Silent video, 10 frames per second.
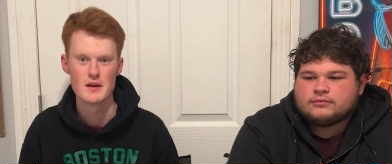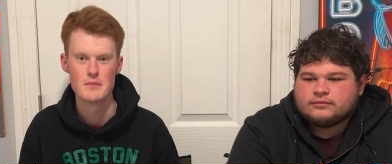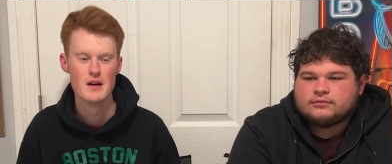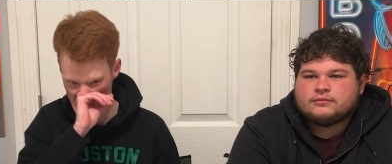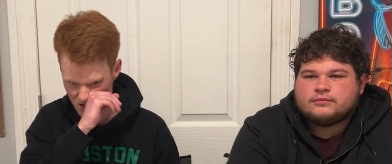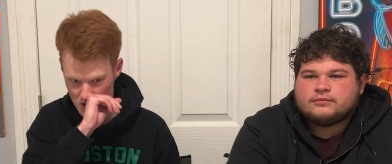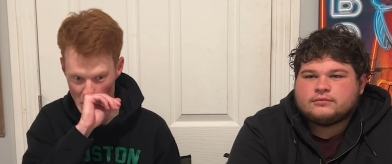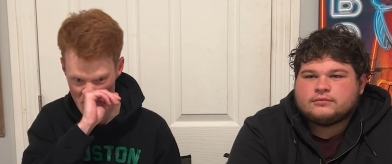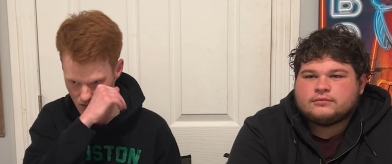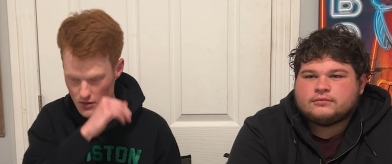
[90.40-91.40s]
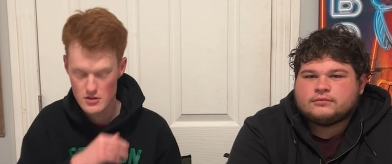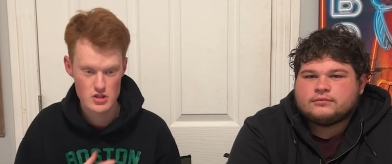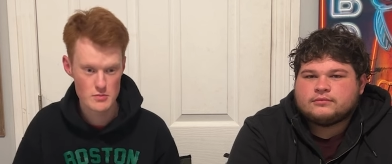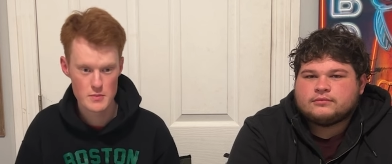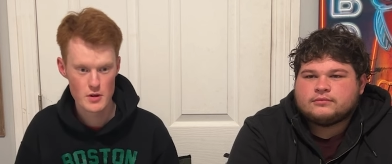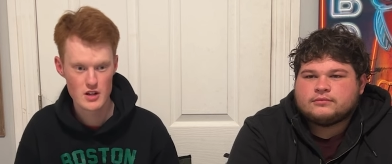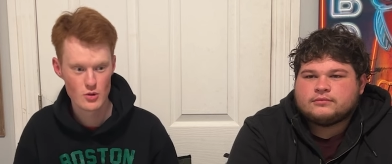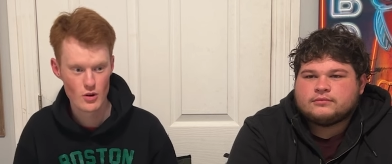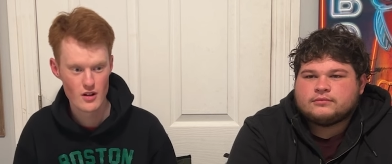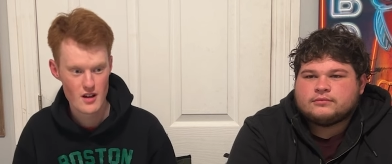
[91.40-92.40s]
Speaker 1: them. So should be pretty
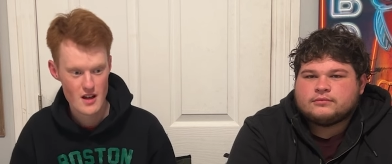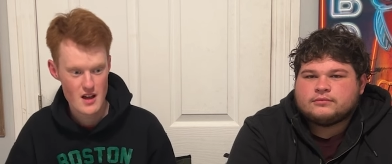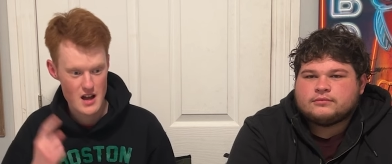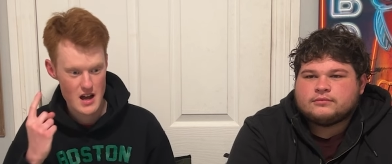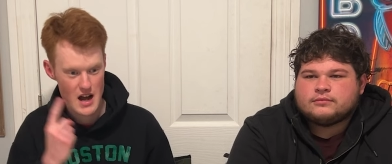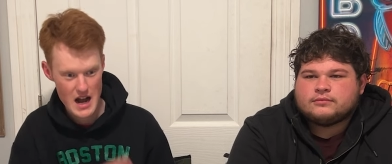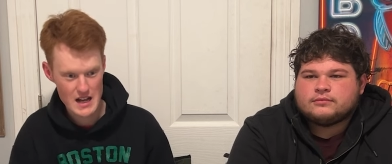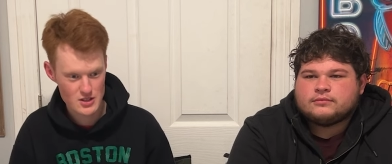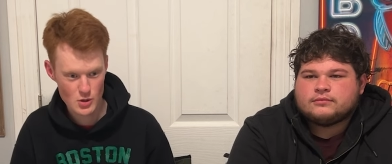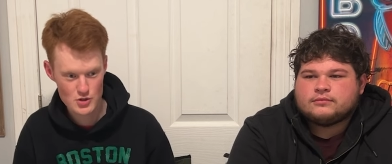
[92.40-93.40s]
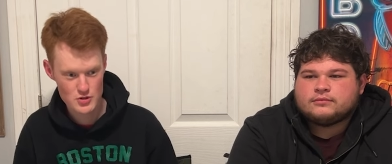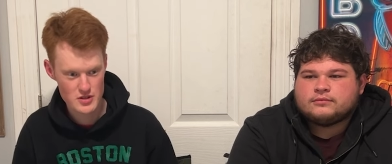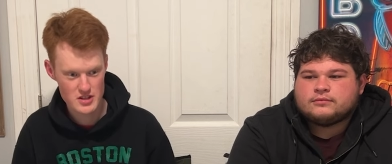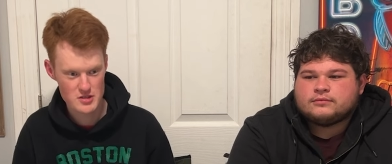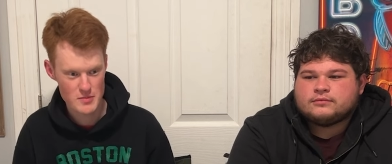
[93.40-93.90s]
cool. I told you this